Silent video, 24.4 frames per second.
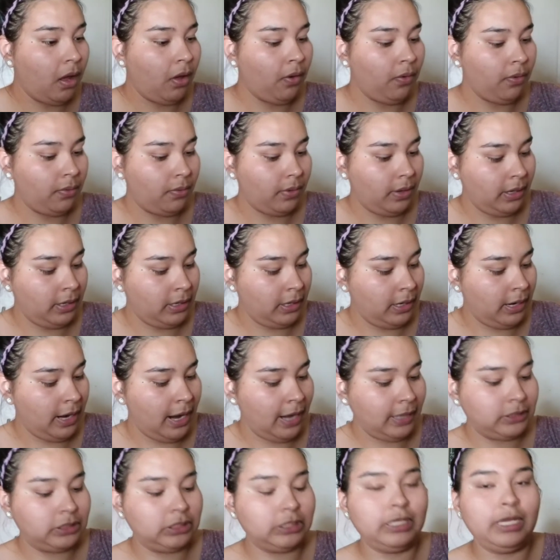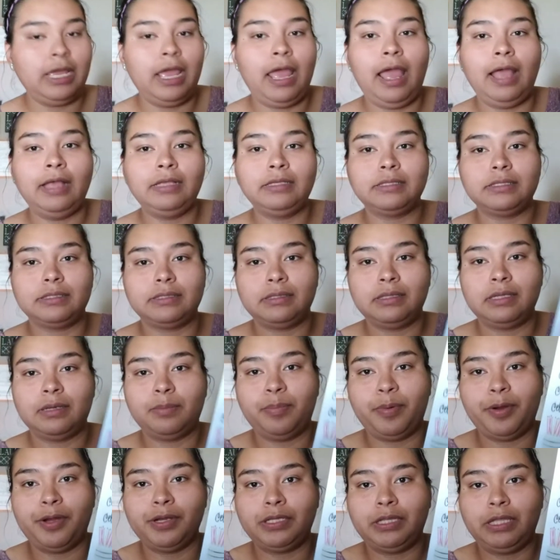Oh, and it actually has the
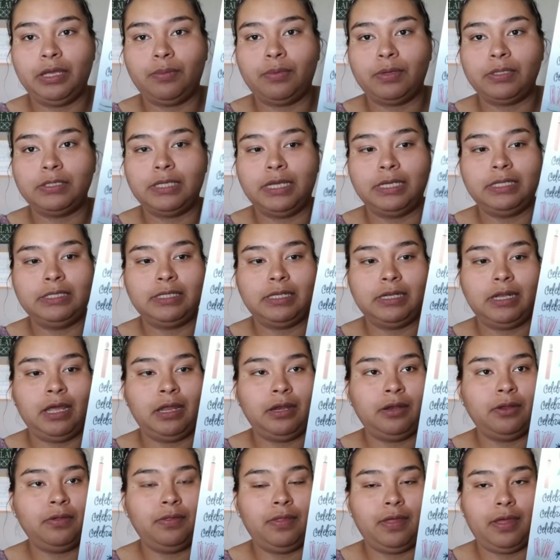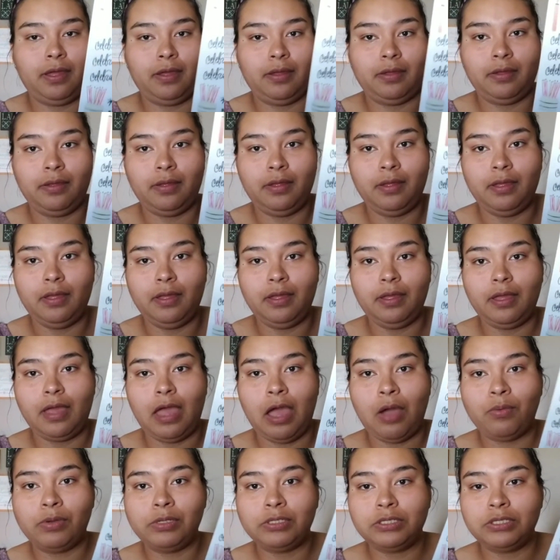birthday ones. I did not know that.
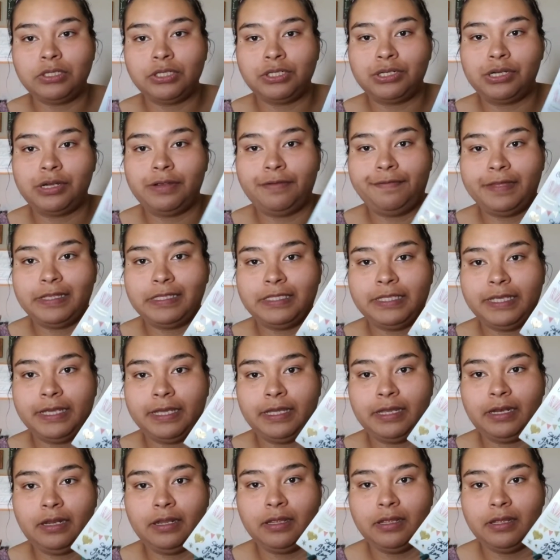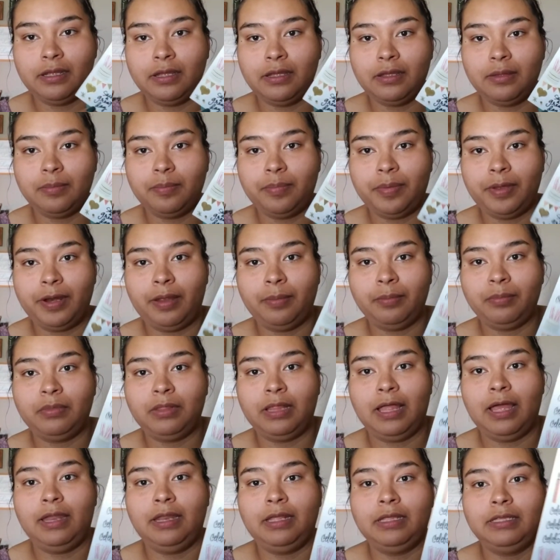I wasn't sure if it did, but I'm
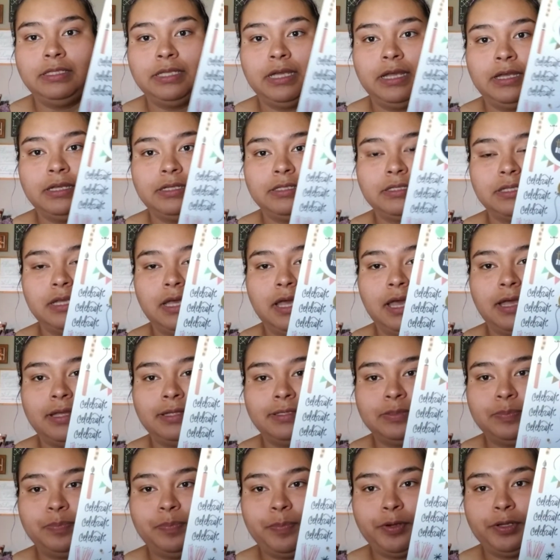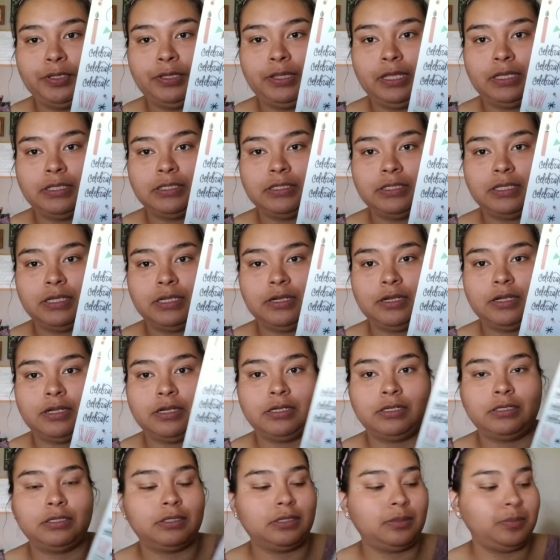glad it does. It has birthday
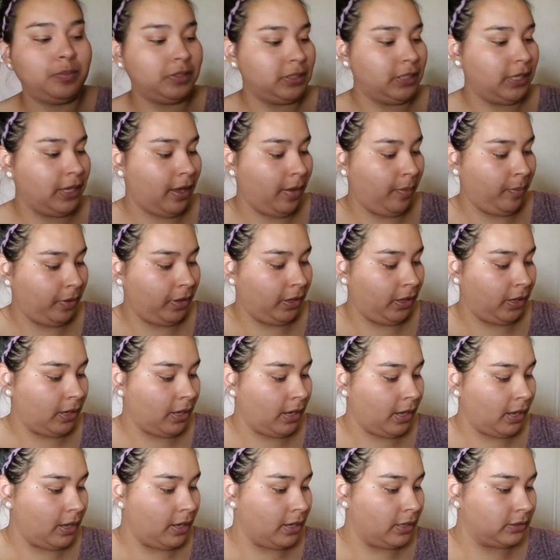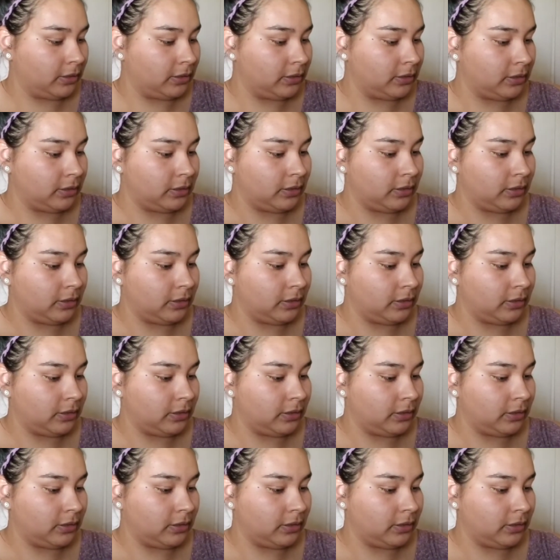stickers. Let me see how many it has.